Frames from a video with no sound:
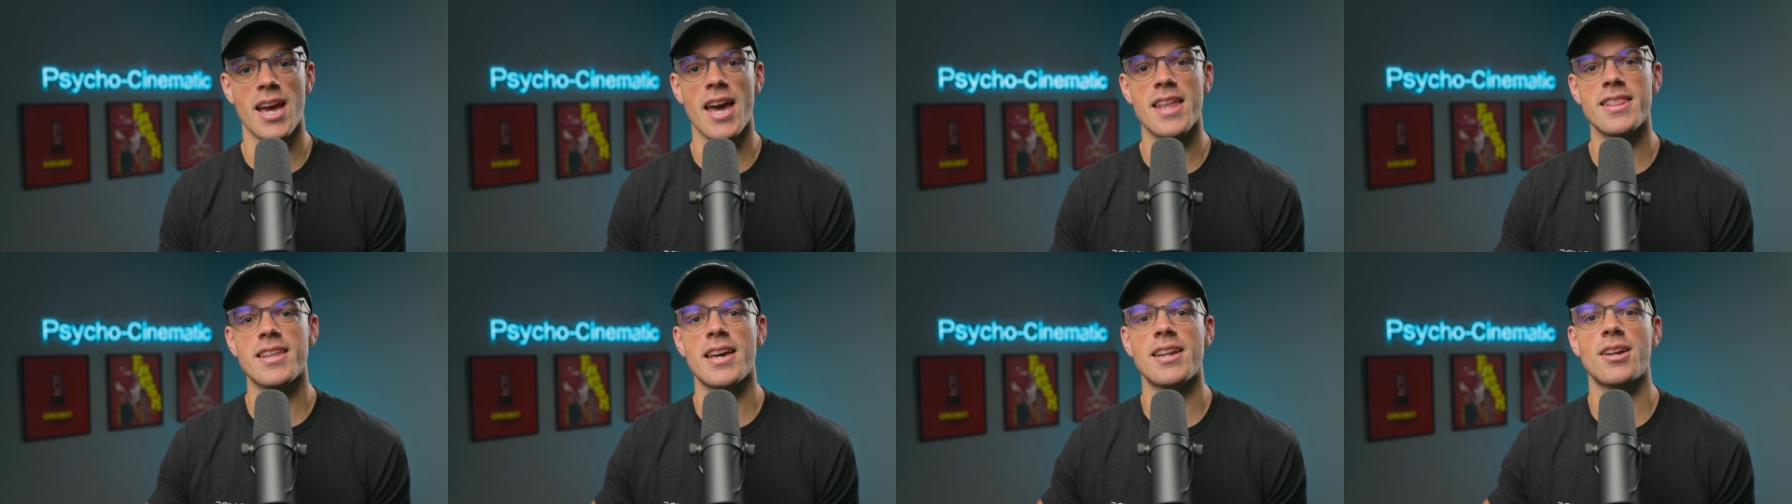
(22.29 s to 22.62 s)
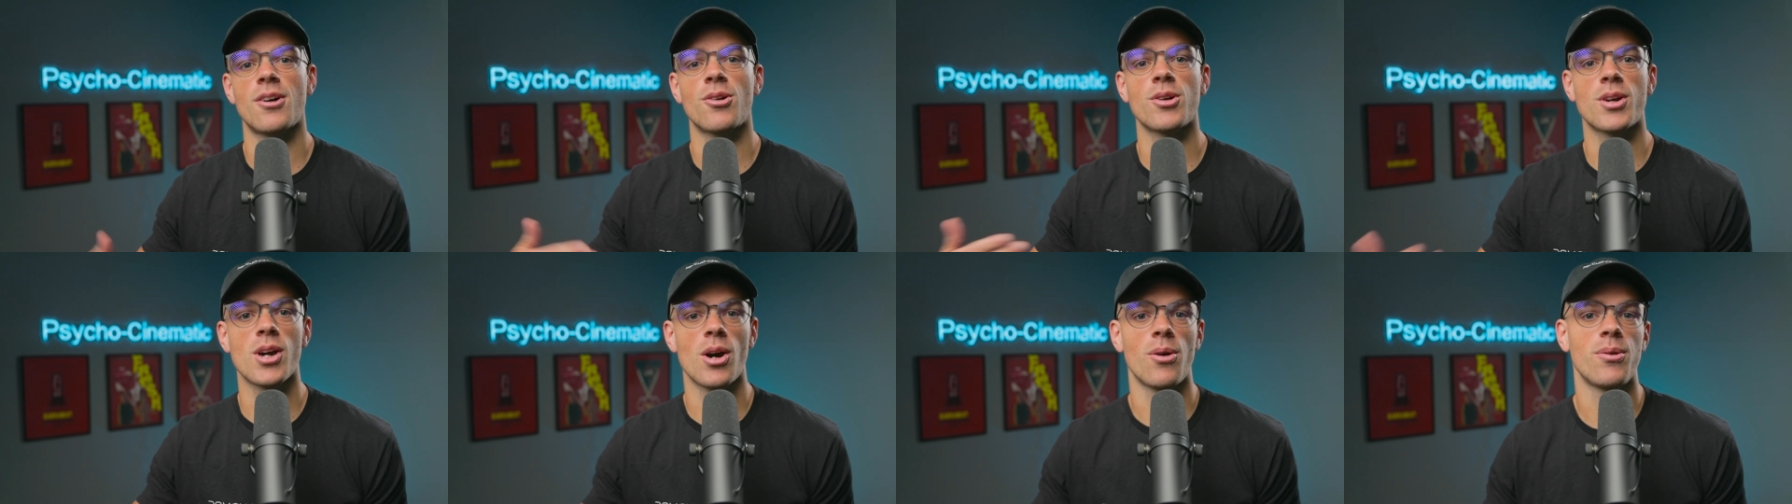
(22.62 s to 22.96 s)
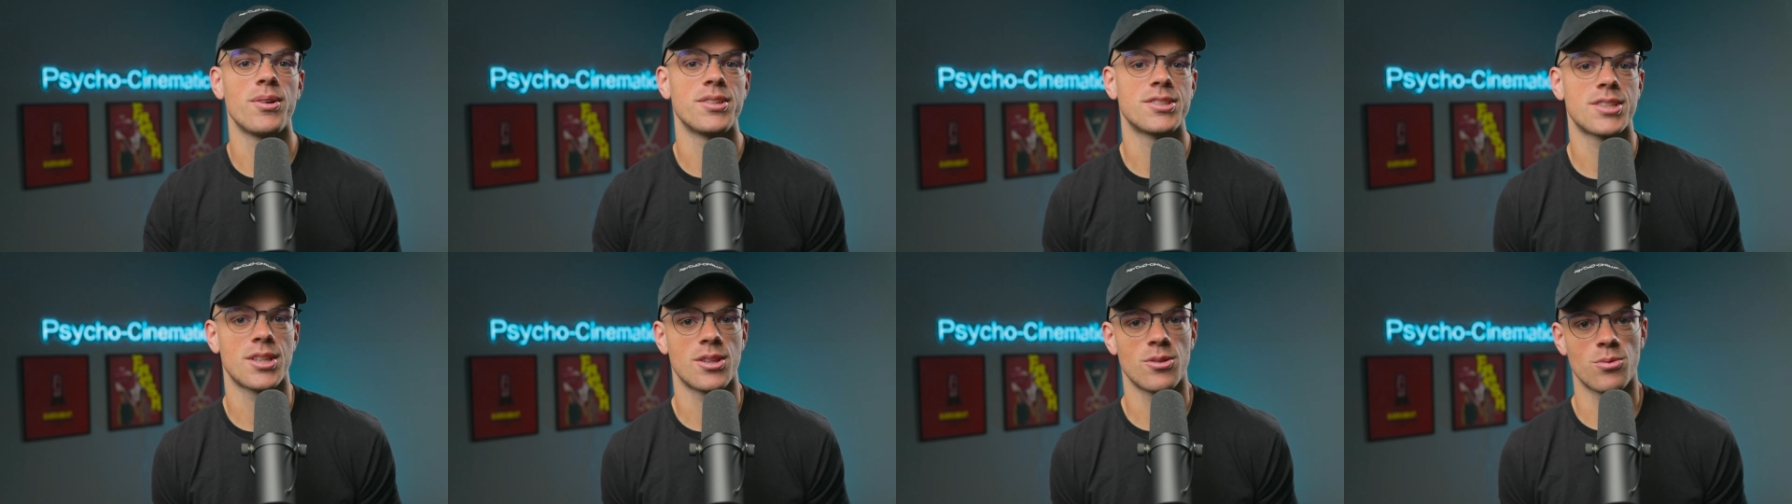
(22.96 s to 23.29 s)
and then I'll go
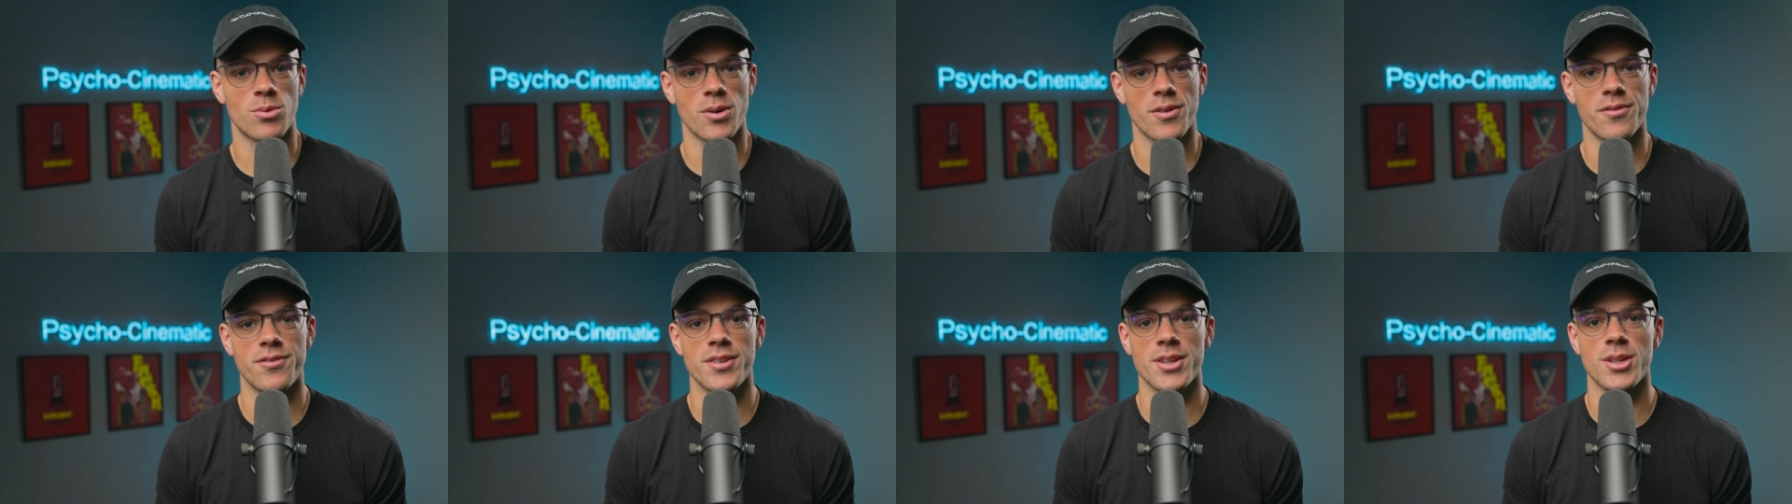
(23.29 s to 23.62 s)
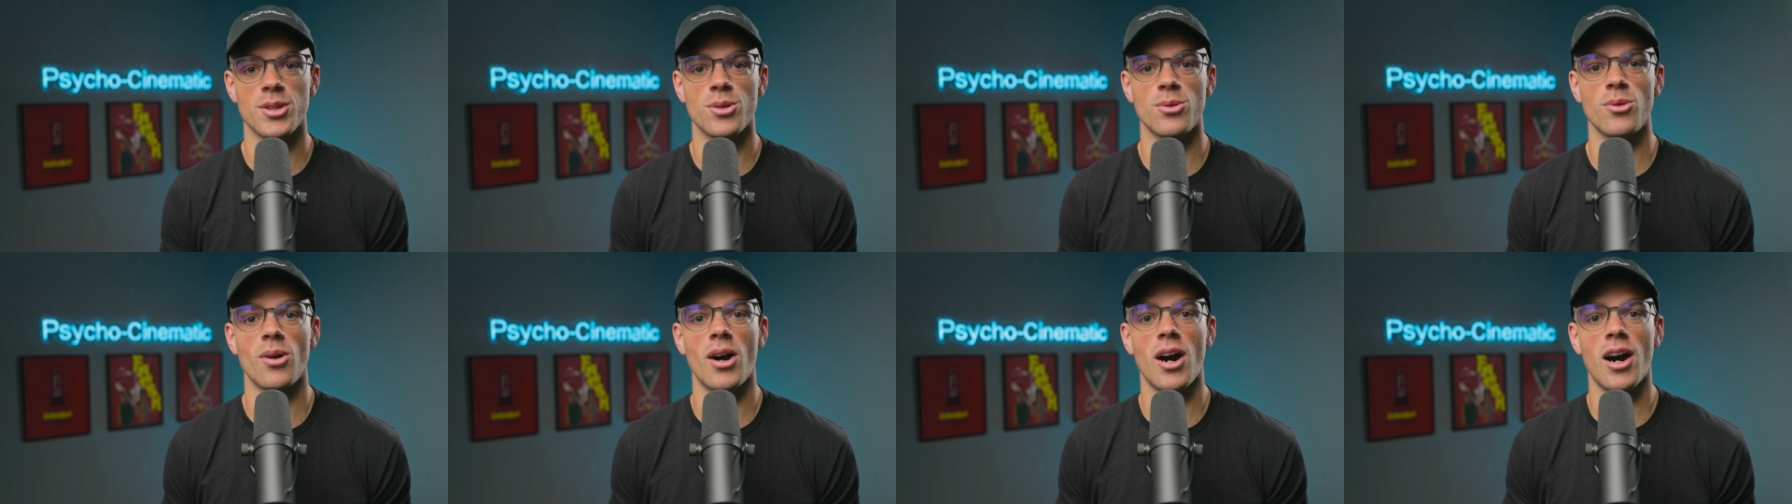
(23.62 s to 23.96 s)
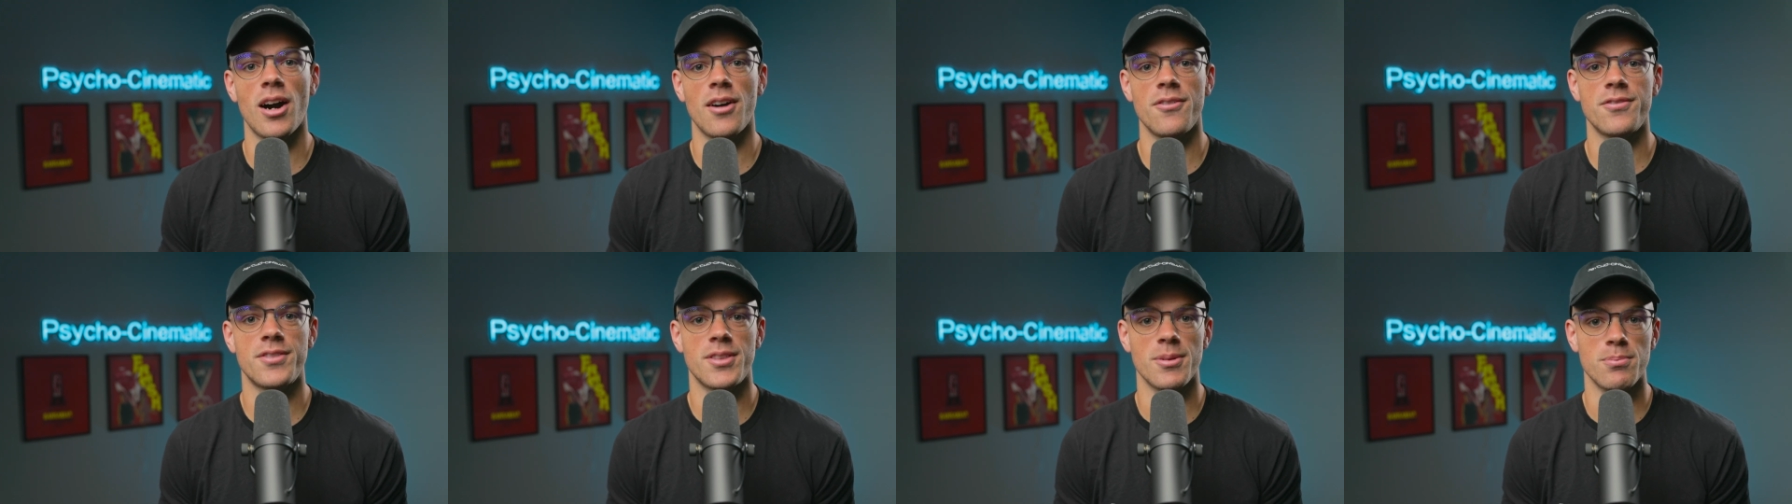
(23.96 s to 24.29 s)
into the review
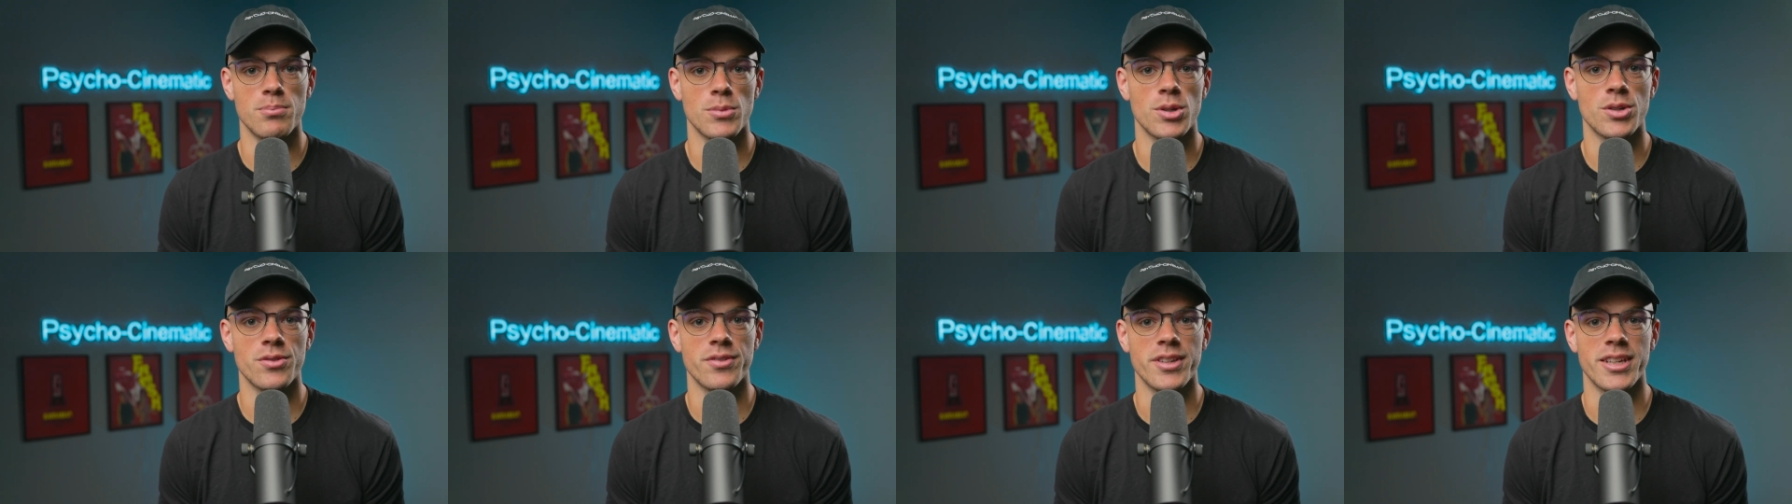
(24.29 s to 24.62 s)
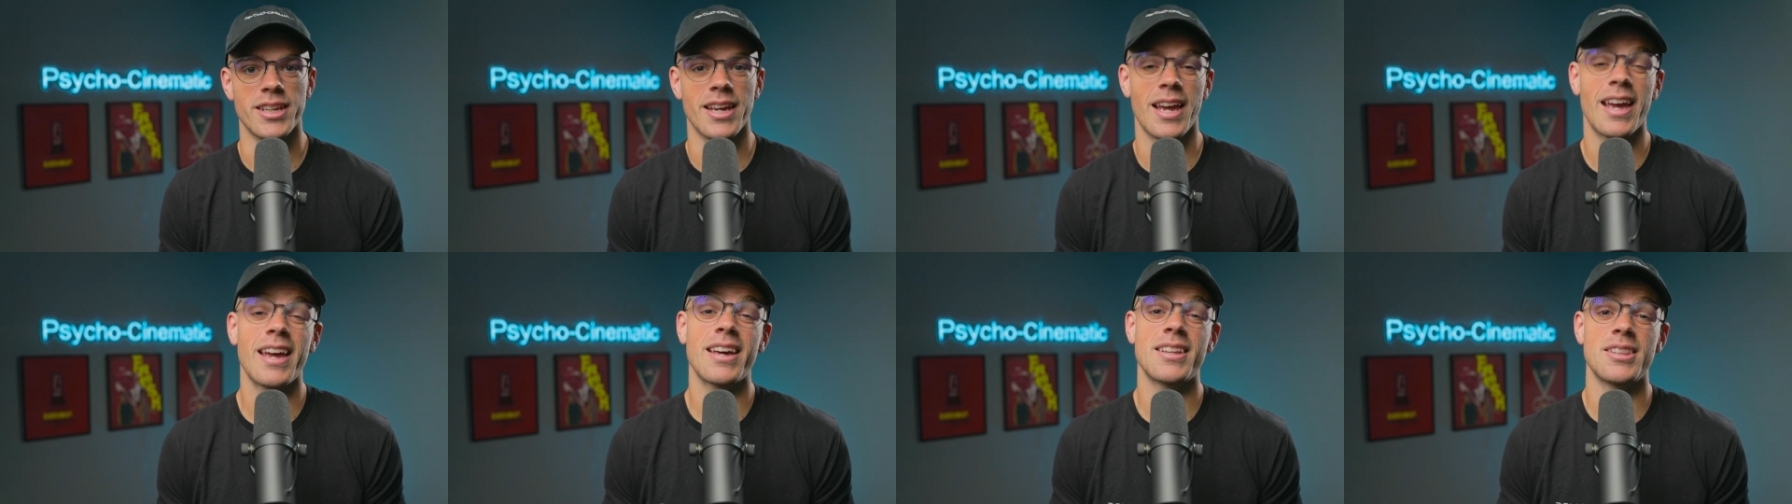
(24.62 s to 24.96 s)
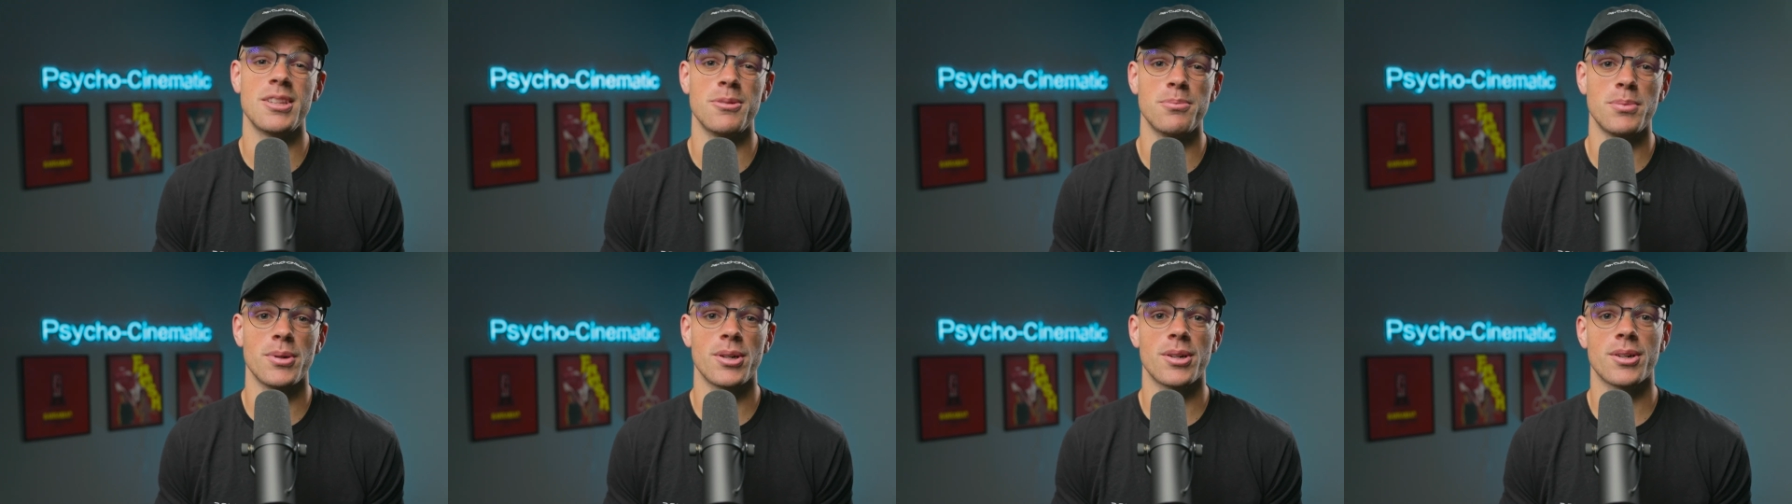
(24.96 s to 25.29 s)
of the movie and
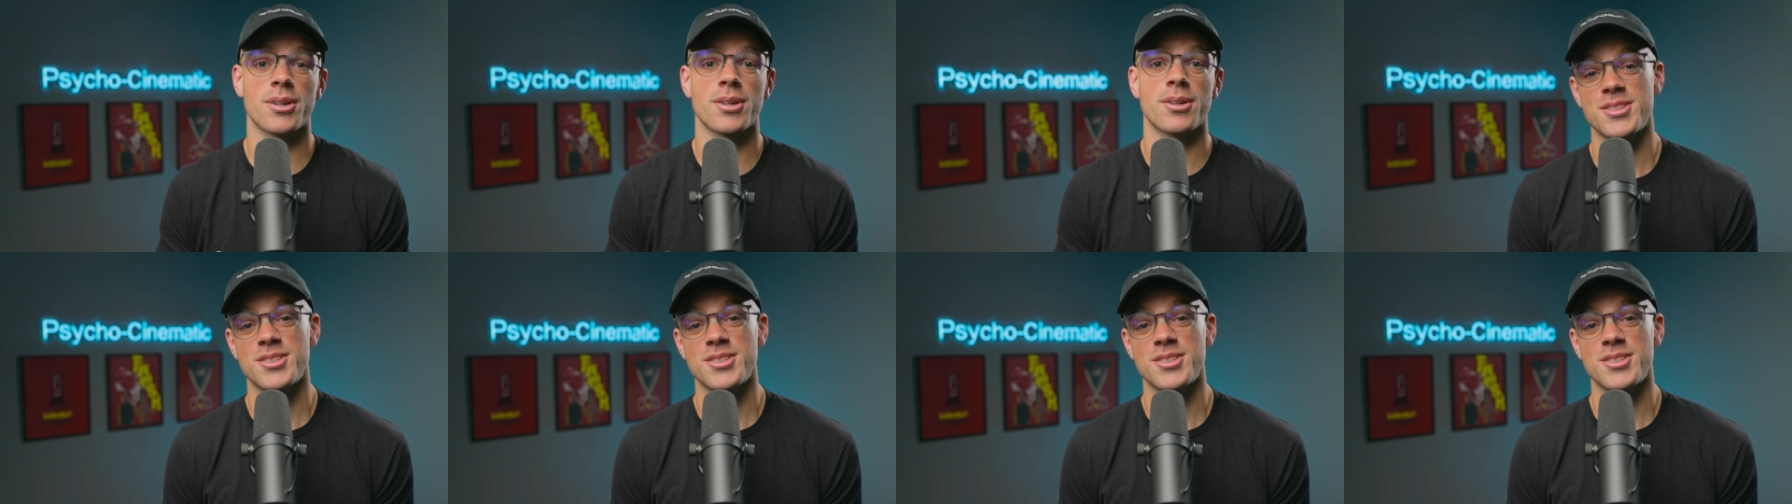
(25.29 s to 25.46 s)
the book.